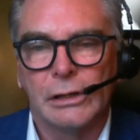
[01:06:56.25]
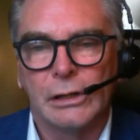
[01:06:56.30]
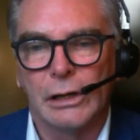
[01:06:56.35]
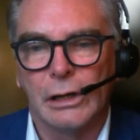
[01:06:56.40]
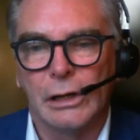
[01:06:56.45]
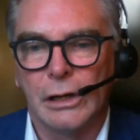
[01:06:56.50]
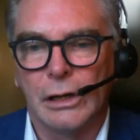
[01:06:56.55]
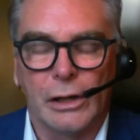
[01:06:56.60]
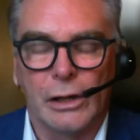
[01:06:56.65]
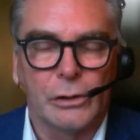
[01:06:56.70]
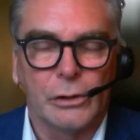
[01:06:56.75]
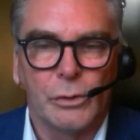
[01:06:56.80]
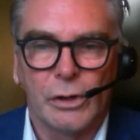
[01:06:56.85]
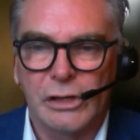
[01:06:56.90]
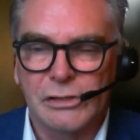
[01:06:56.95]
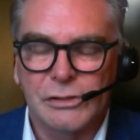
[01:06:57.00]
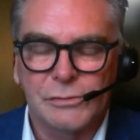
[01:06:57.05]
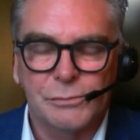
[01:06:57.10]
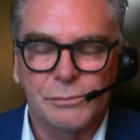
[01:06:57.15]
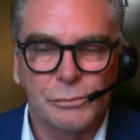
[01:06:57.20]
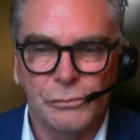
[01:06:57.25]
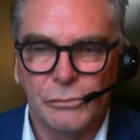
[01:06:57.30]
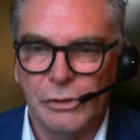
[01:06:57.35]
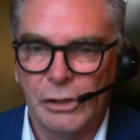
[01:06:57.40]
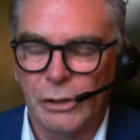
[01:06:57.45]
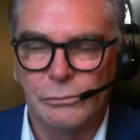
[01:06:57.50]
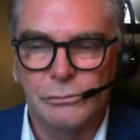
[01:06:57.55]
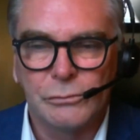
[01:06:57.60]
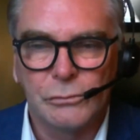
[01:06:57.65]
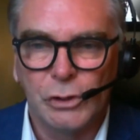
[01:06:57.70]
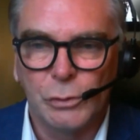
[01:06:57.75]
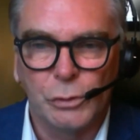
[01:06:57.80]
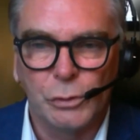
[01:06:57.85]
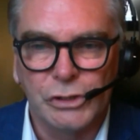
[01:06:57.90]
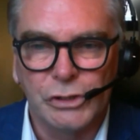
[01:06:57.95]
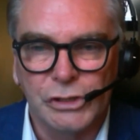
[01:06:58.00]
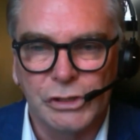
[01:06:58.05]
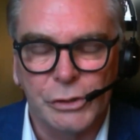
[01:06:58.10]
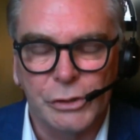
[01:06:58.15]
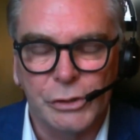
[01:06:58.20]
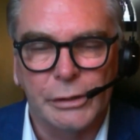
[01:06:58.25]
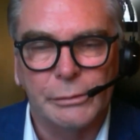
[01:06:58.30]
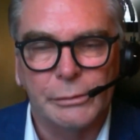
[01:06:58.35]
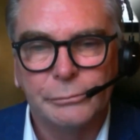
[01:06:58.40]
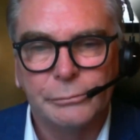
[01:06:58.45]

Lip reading: Otherwise, you wouldn't do it.